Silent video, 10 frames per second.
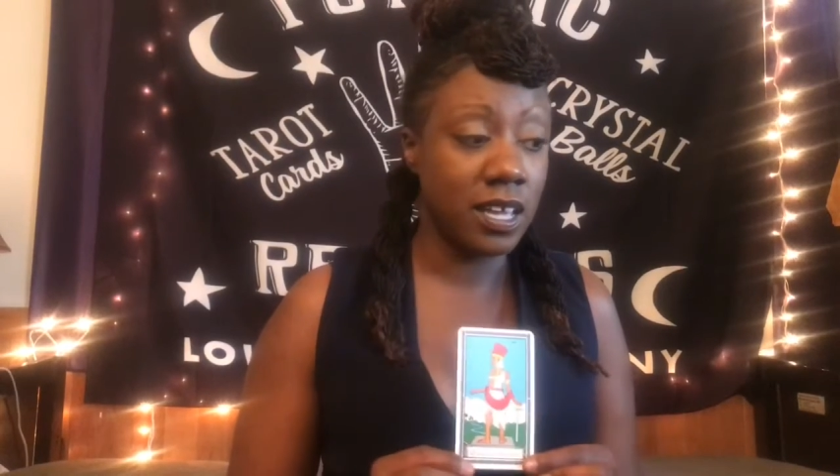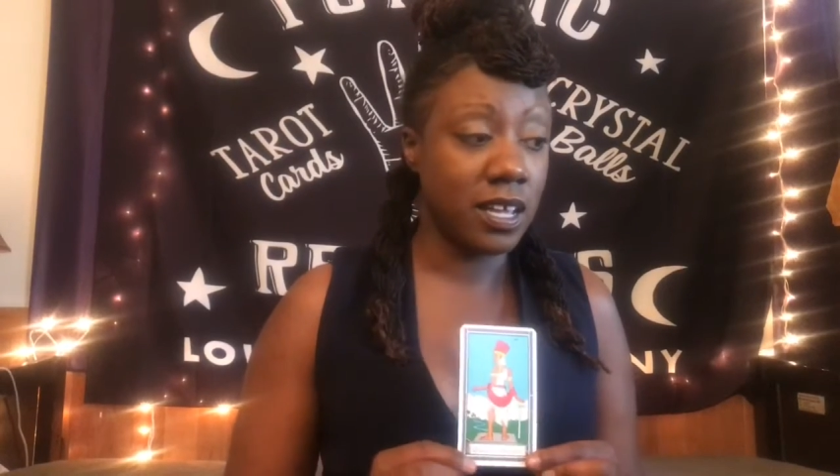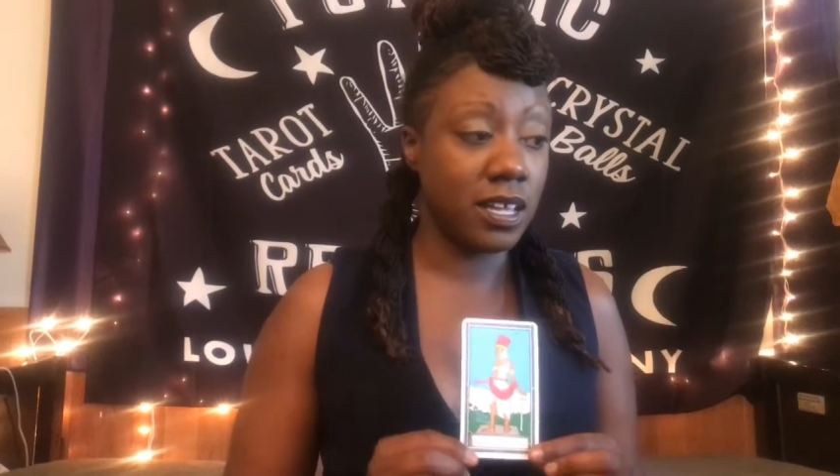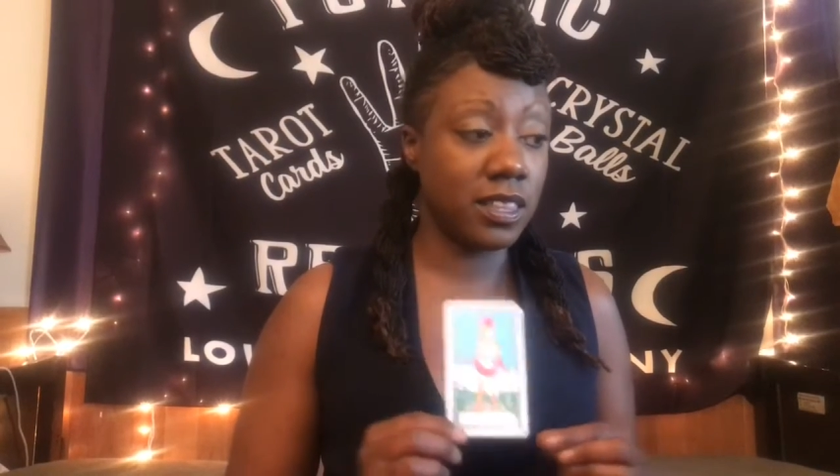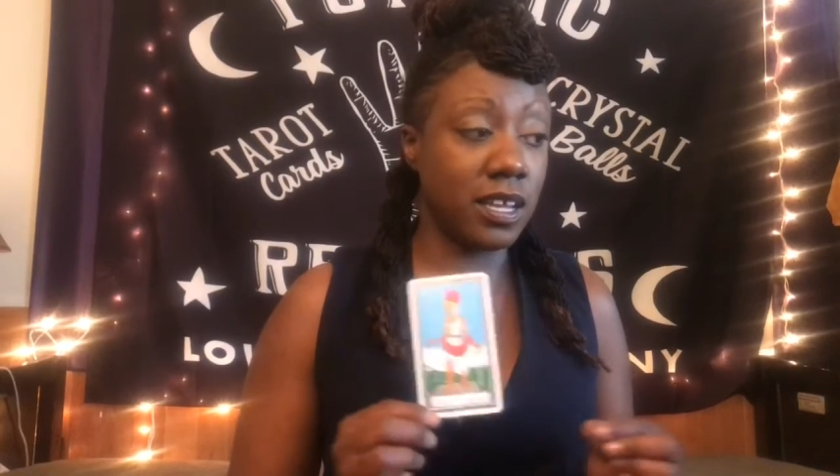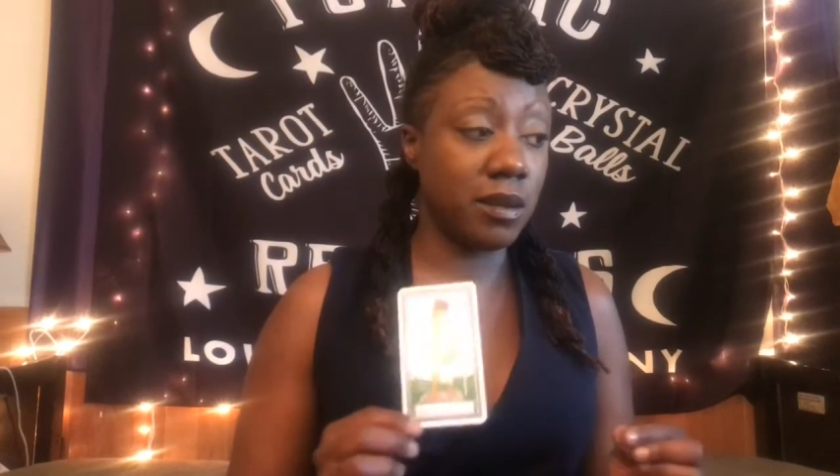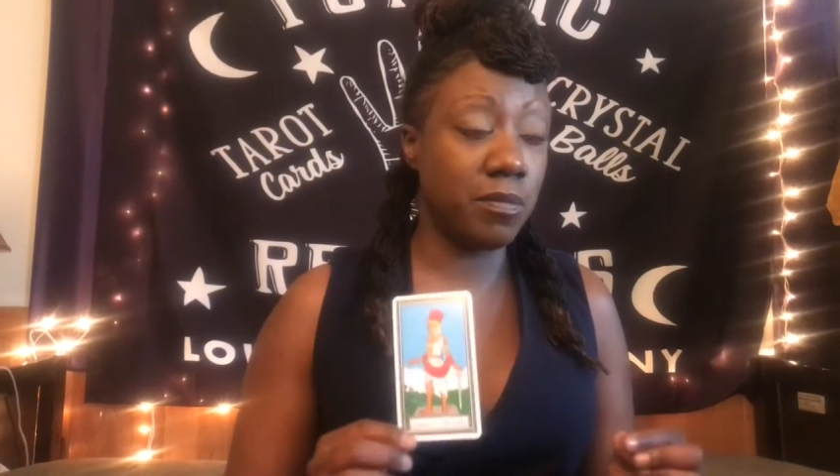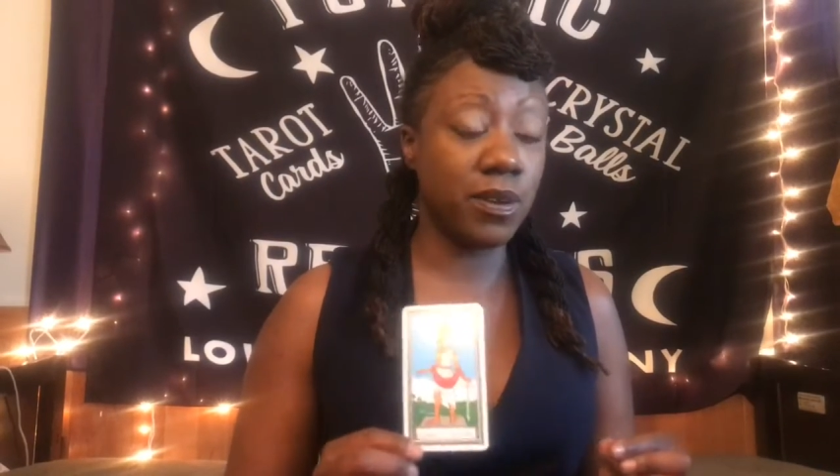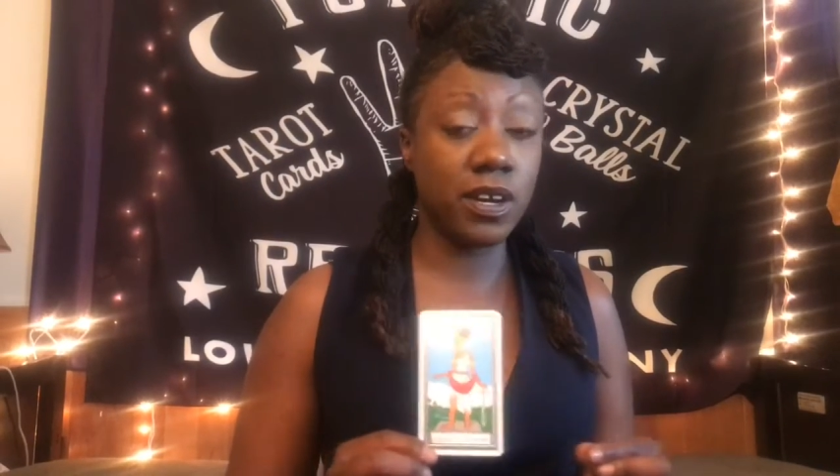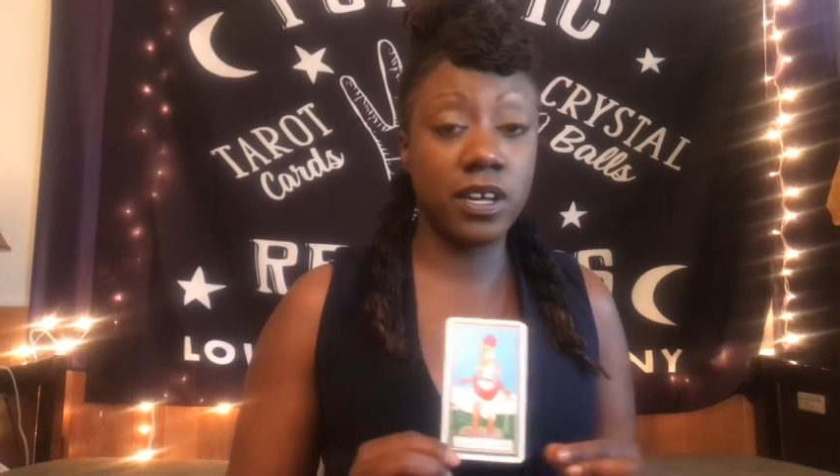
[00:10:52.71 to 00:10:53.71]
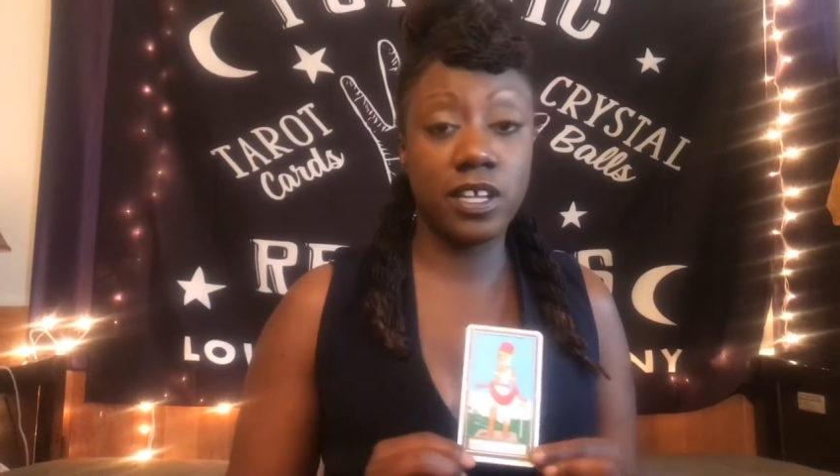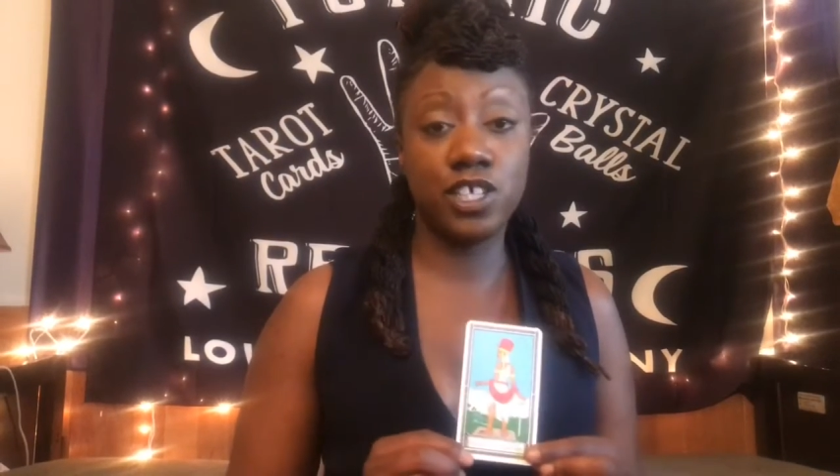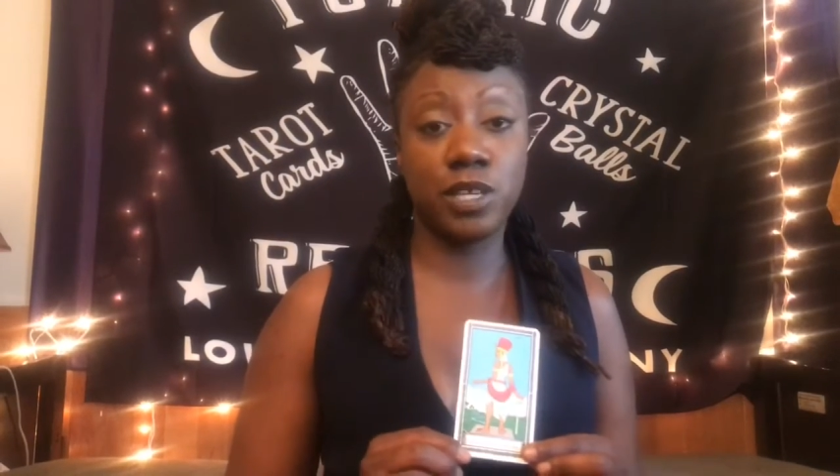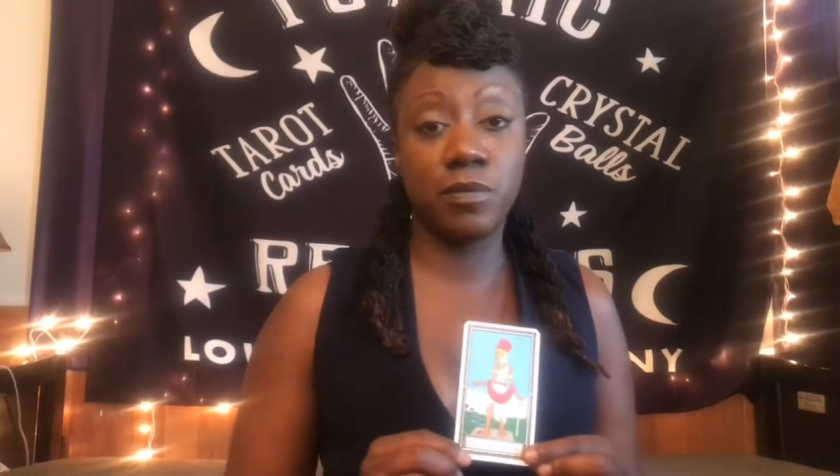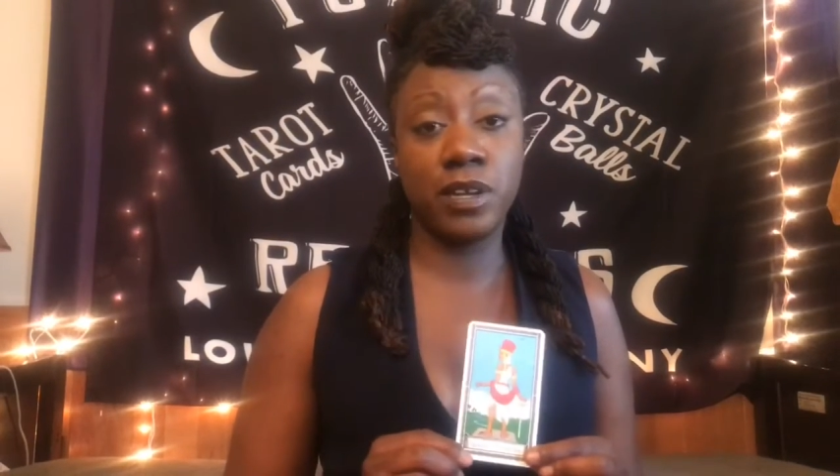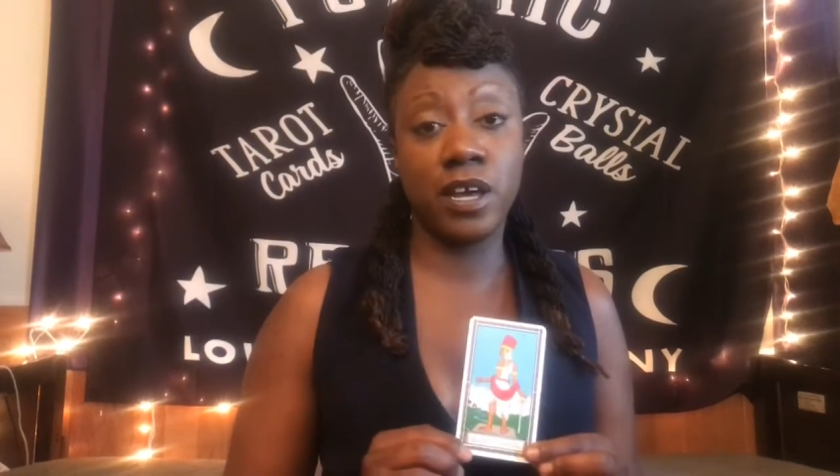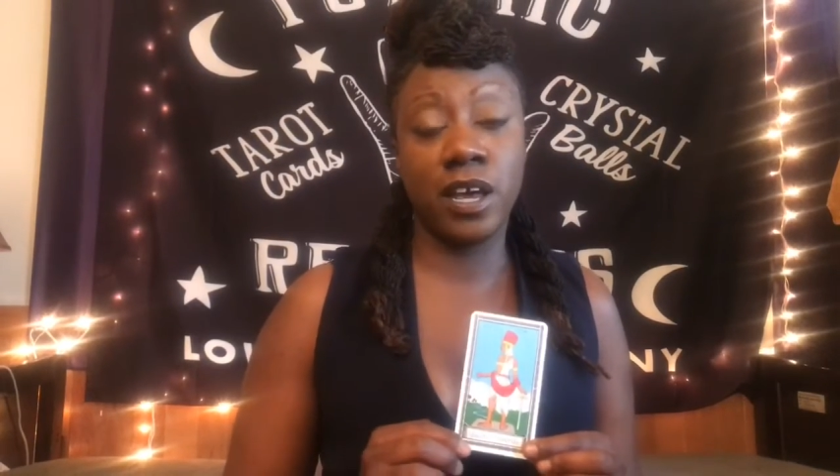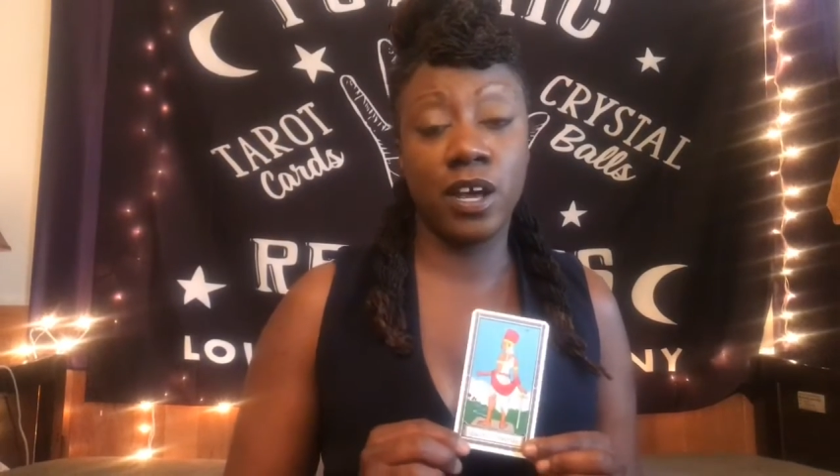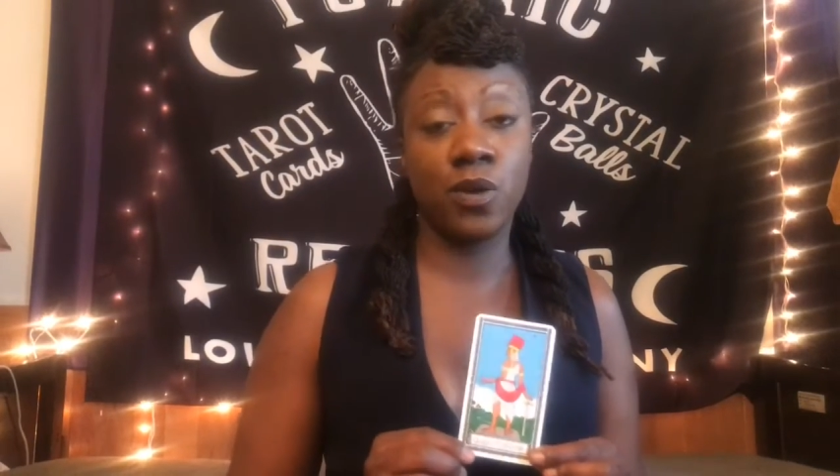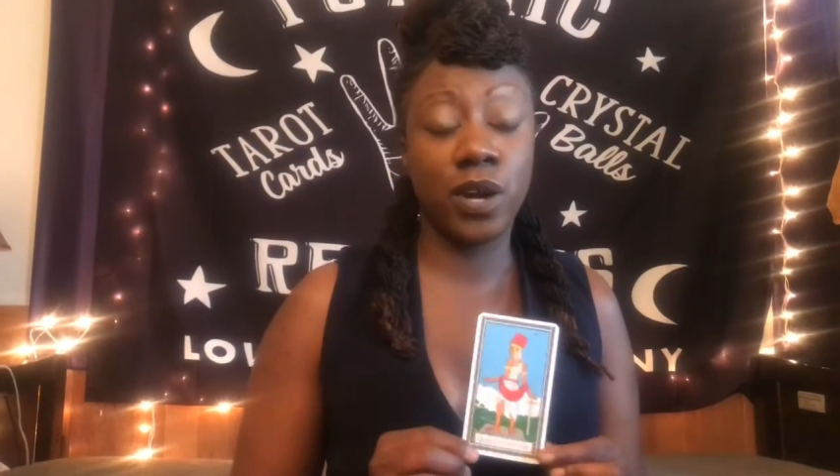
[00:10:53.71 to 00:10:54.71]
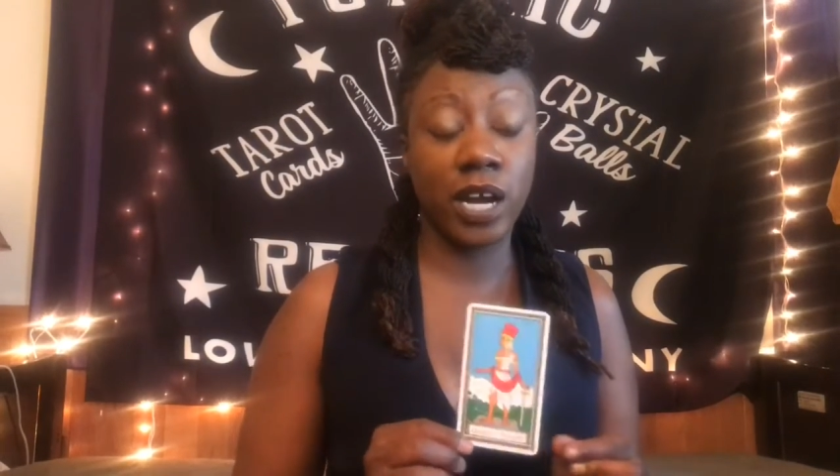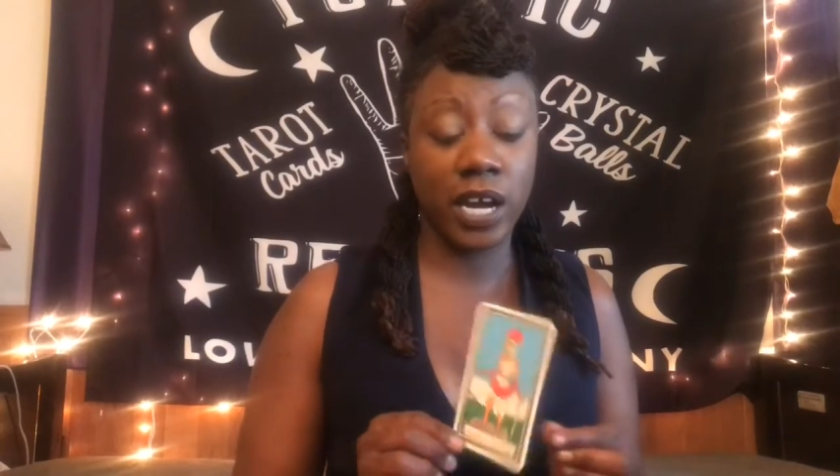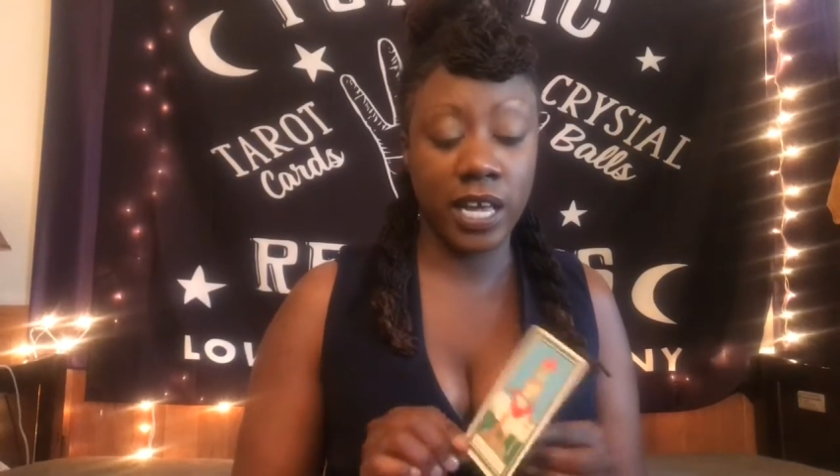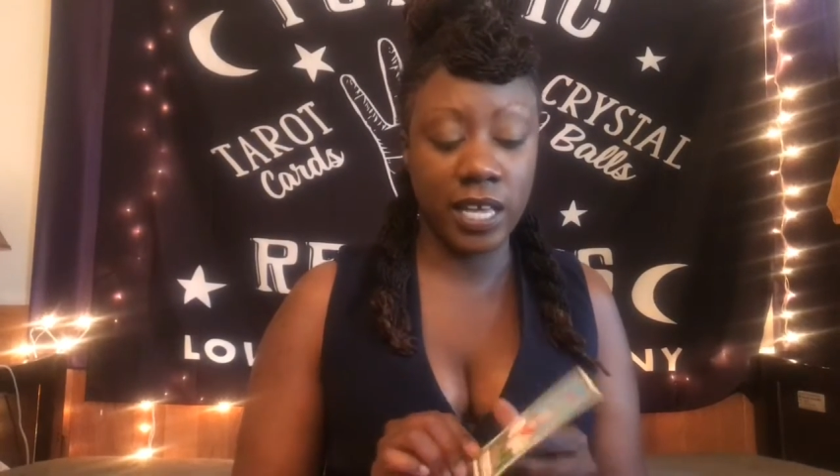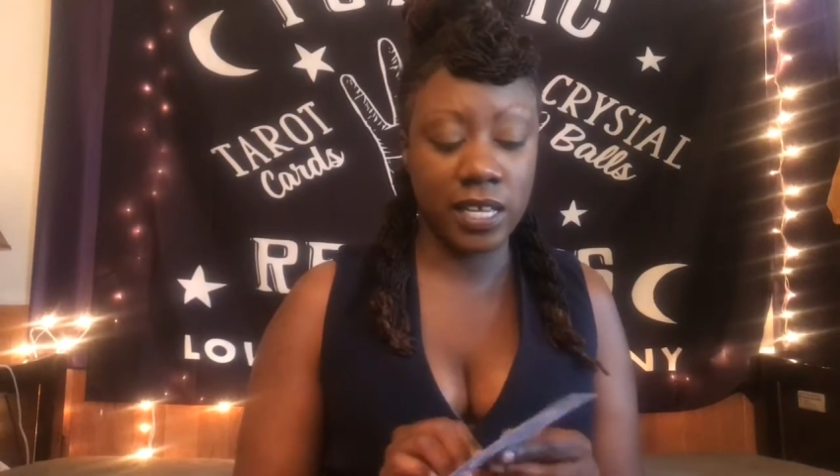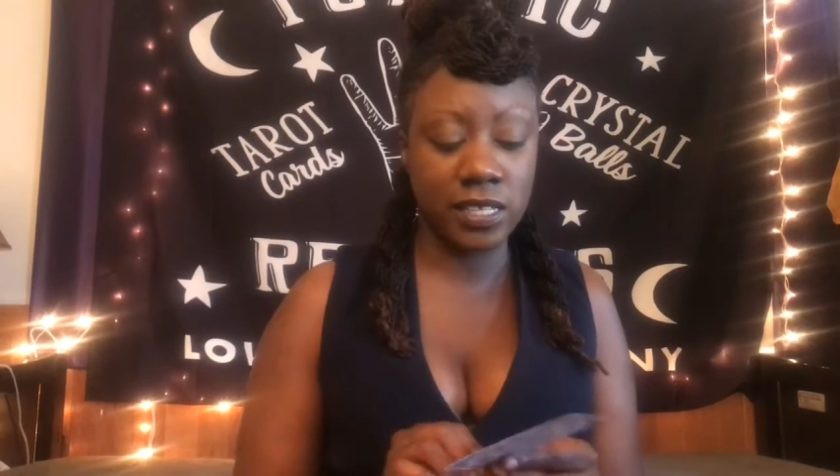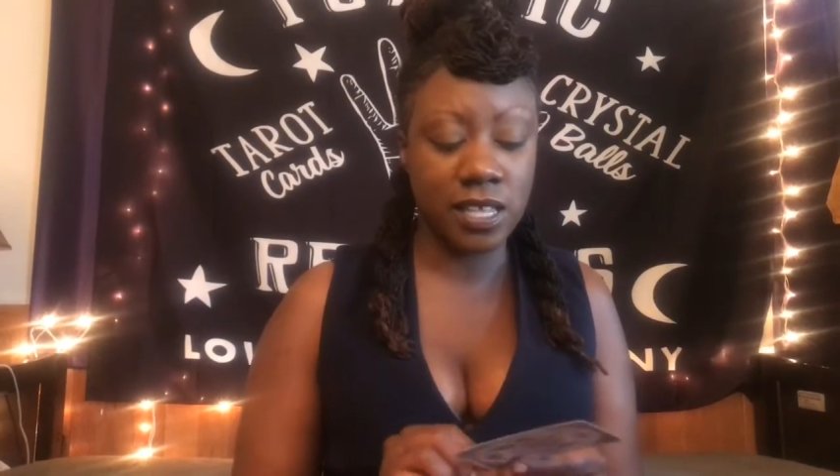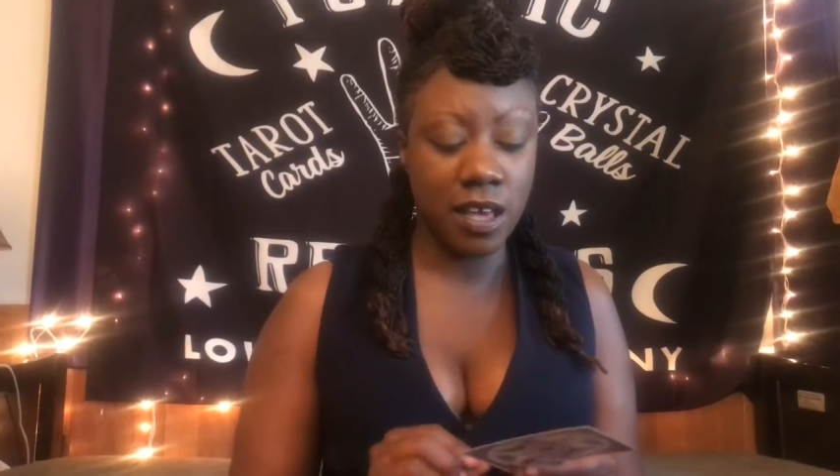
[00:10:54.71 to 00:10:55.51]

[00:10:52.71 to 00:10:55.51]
a Libra, Gemini, Aquarius,